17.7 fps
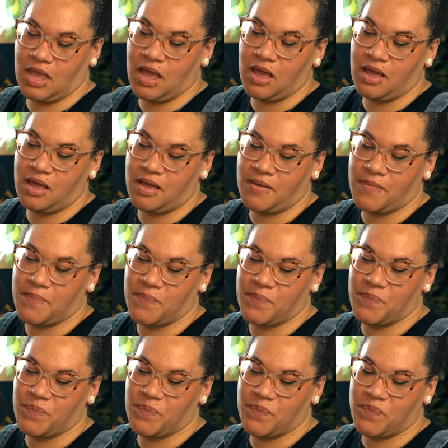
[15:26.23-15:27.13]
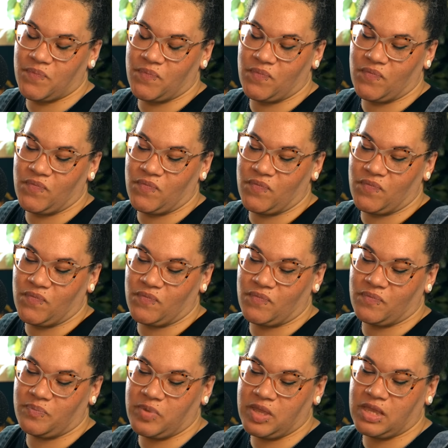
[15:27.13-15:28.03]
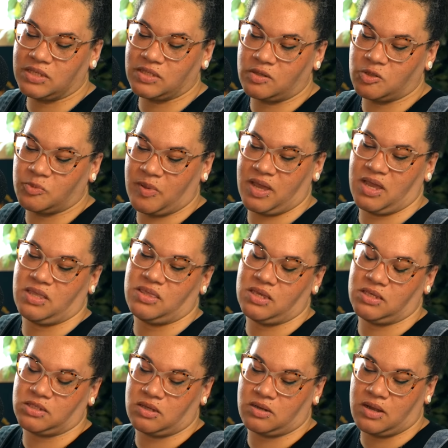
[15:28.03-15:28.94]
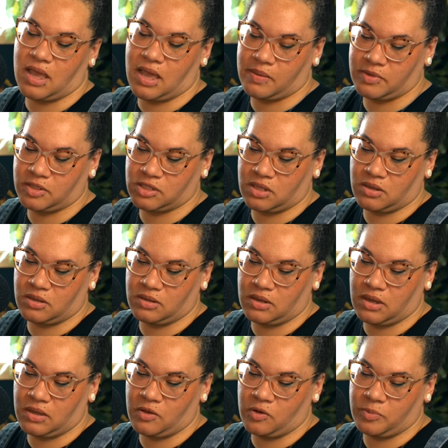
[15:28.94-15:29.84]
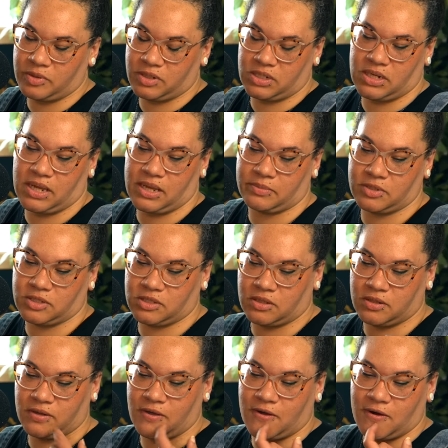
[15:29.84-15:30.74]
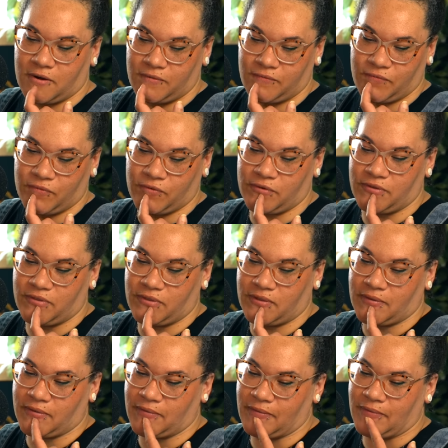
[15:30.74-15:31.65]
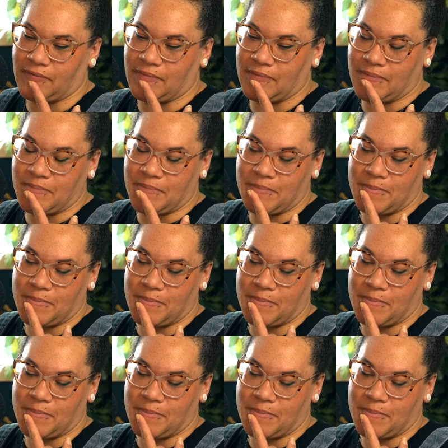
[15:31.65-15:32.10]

Um, because I was buying things on Amazon, I opened an Amazon card for the,